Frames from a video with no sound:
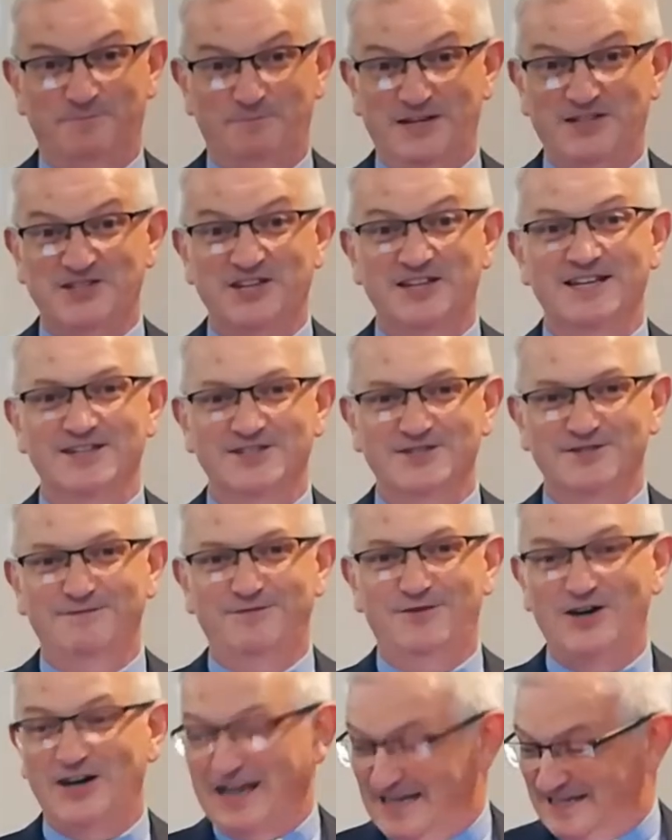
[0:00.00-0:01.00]
It's a piece of
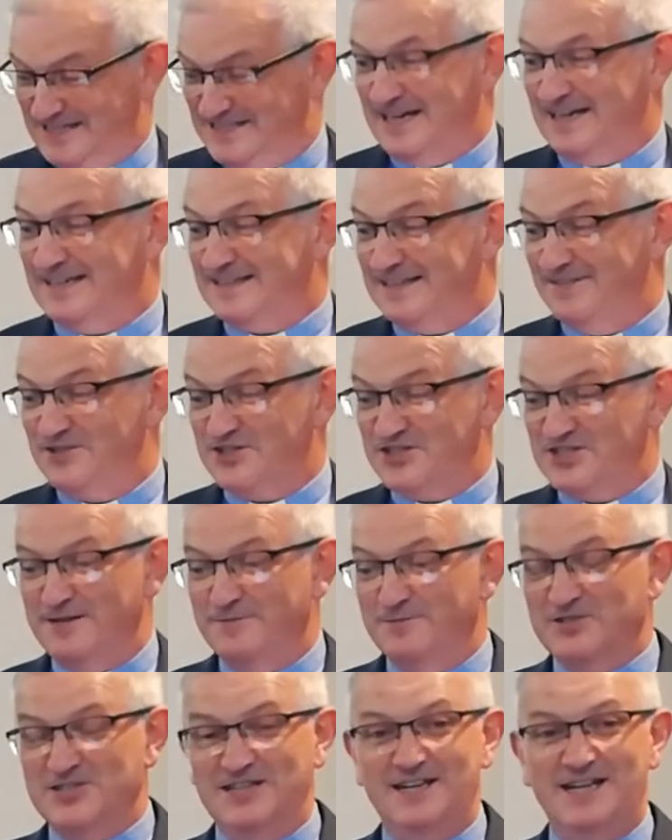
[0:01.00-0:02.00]
kitchen foil, exactly the
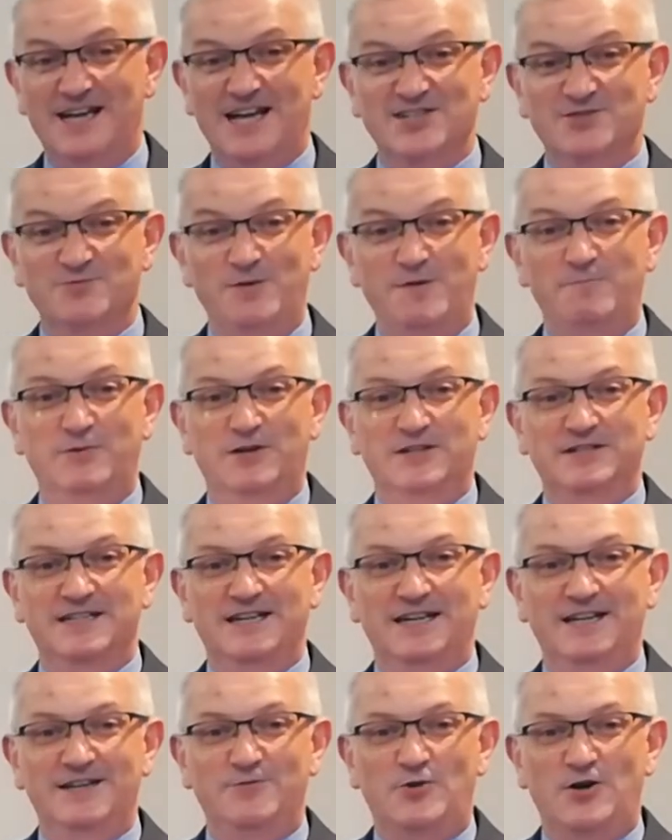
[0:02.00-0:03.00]
same as the last one,
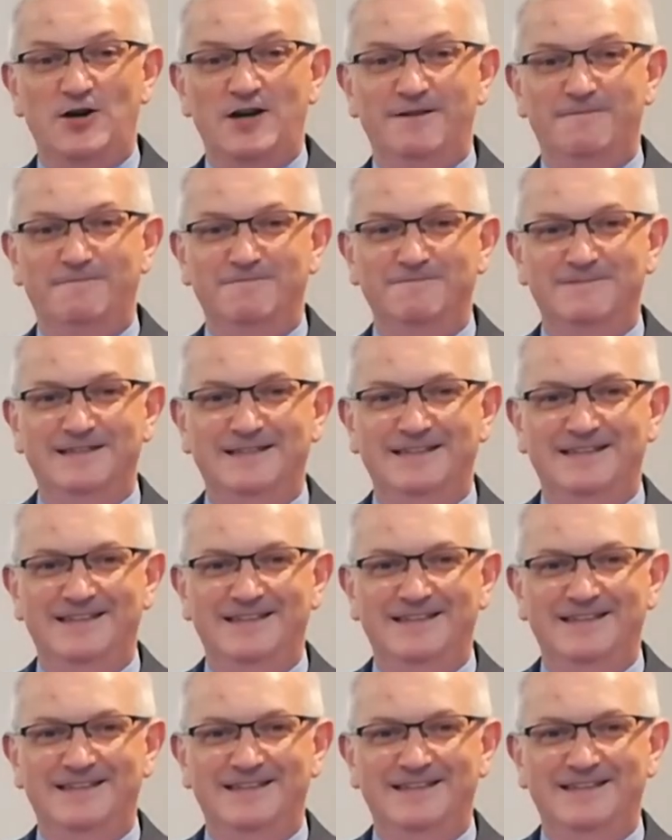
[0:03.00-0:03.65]
but tell you what,